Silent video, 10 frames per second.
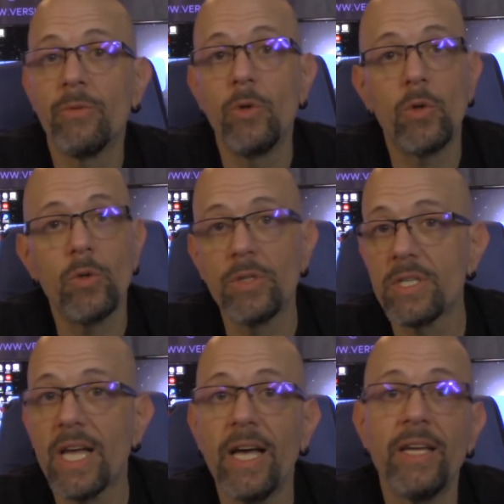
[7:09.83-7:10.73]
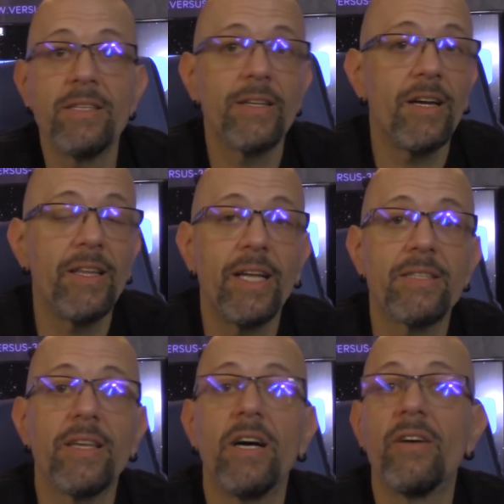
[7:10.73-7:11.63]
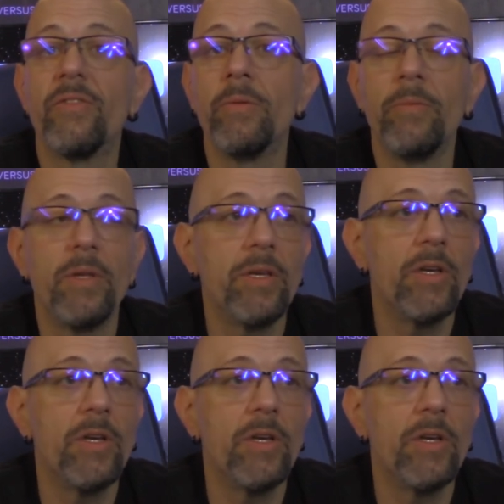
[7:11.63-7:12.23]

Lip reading: new cool designs and all that stuff and